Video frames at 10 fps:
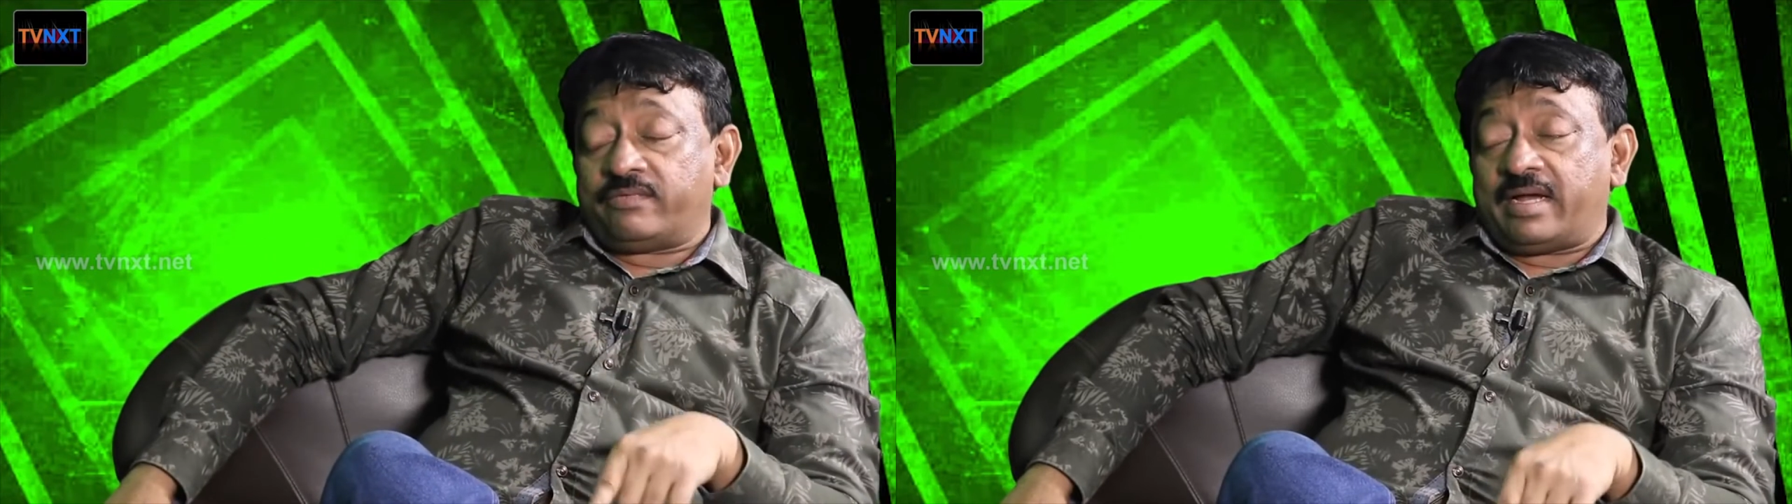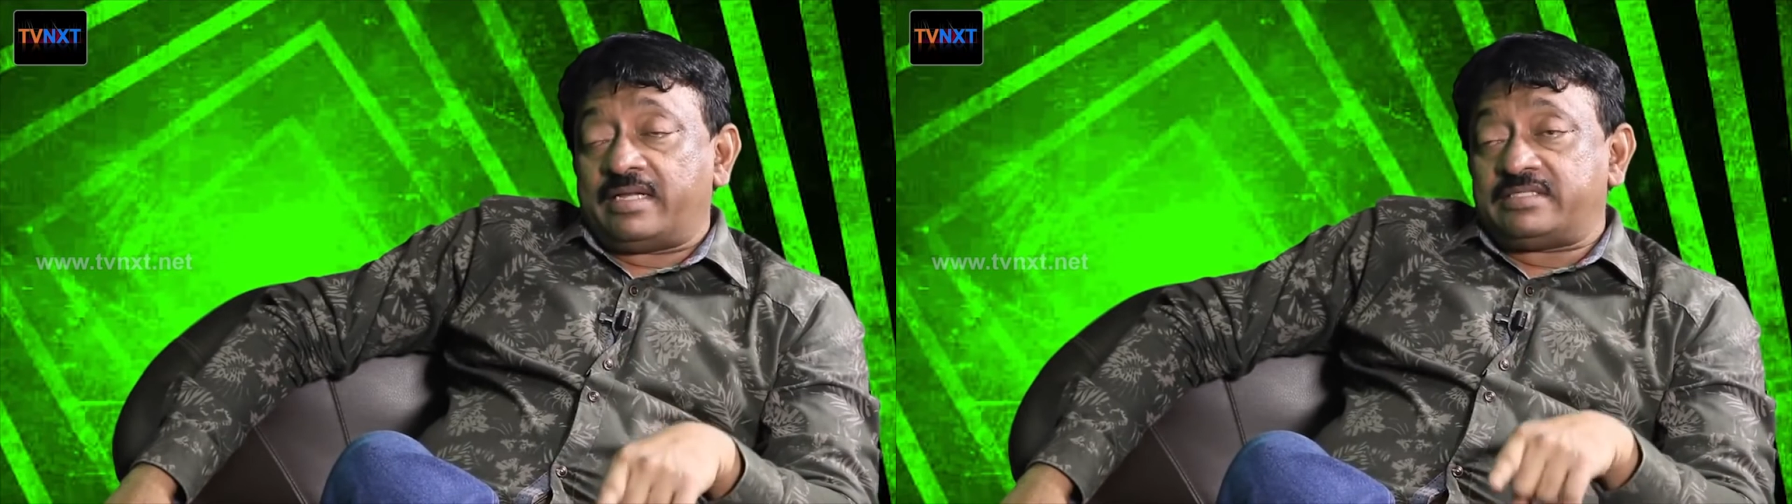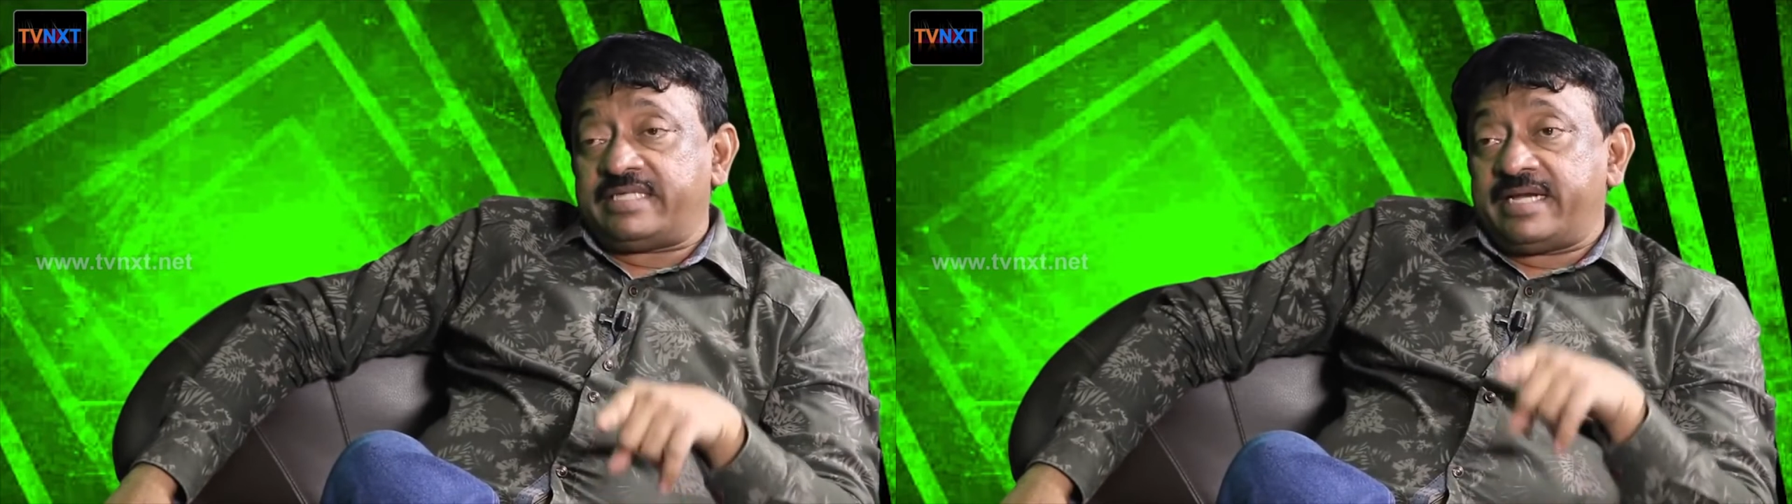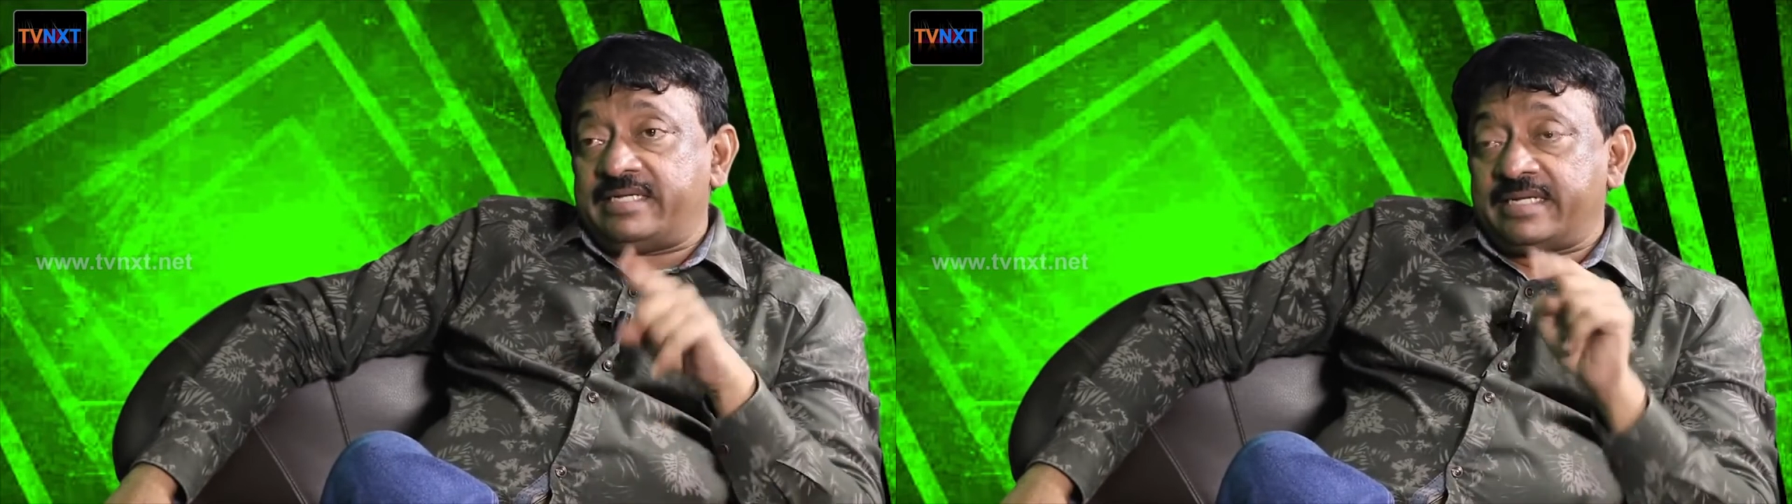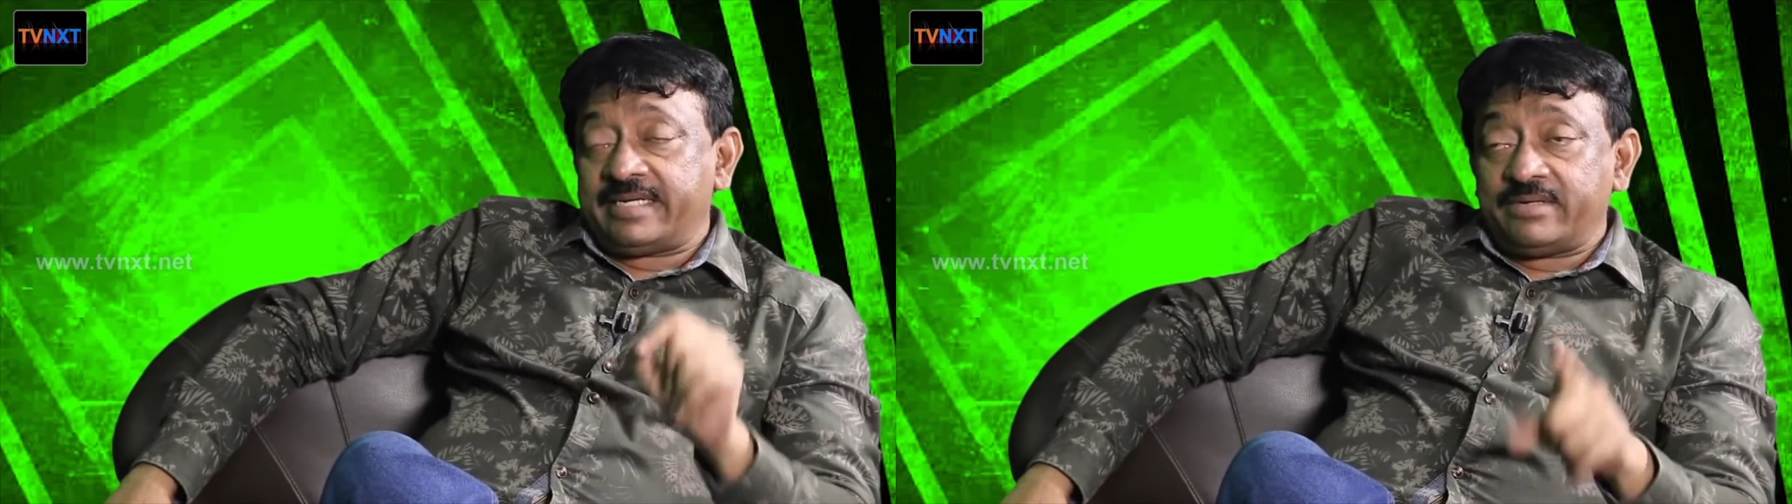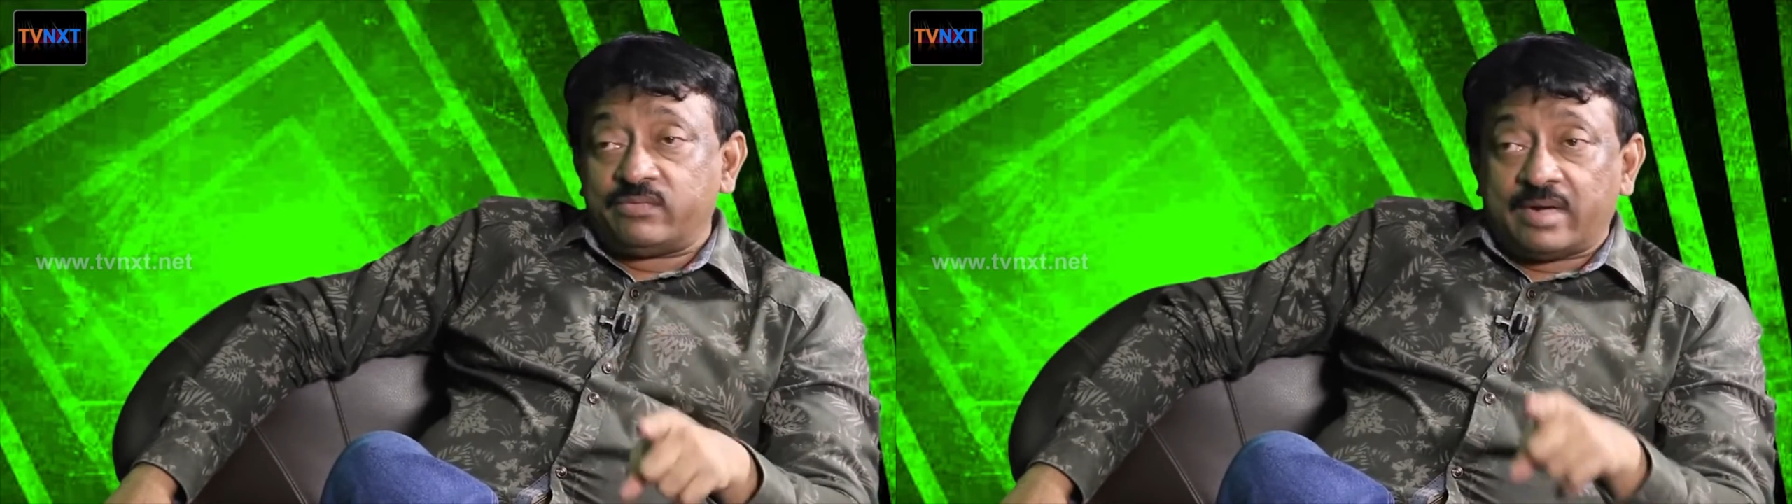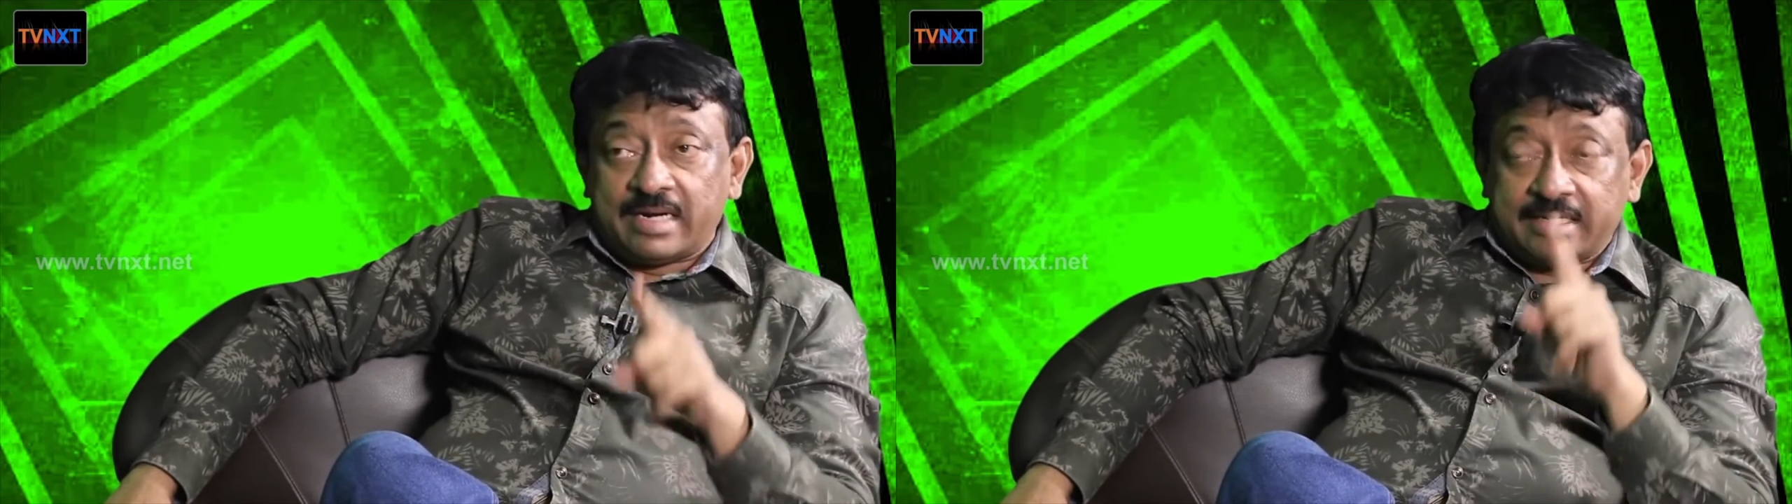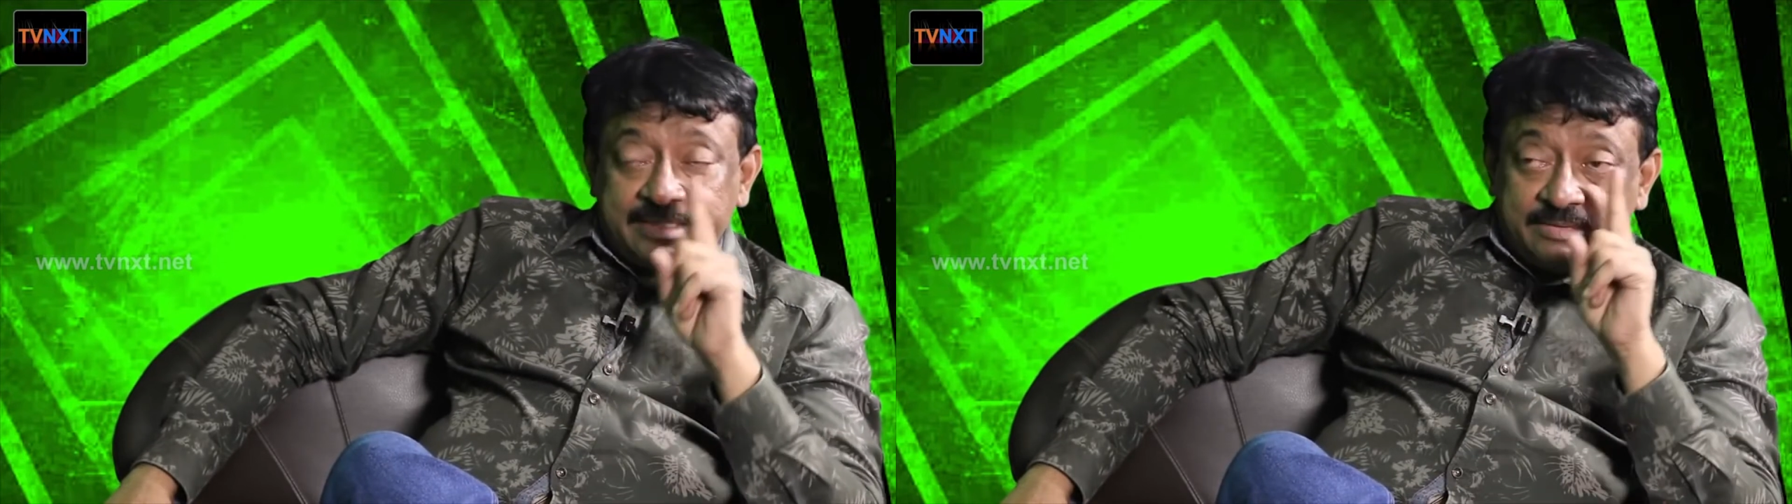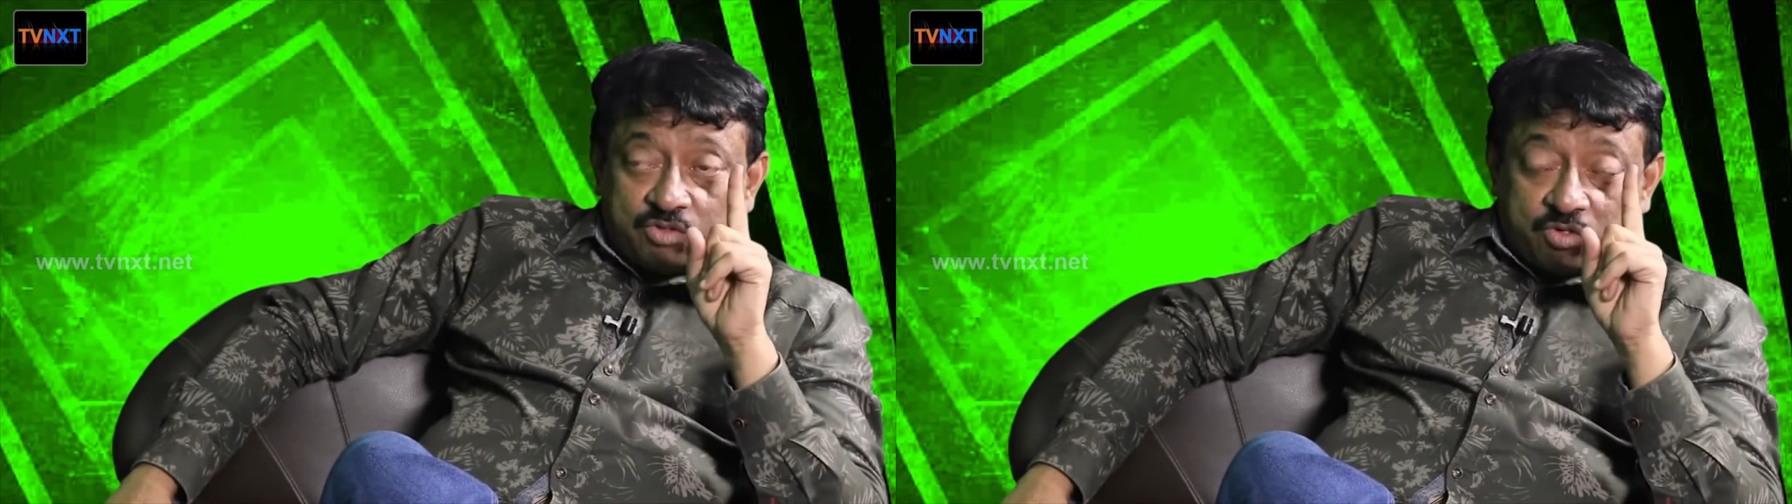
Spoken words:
vaallu cheyataniki vaalliki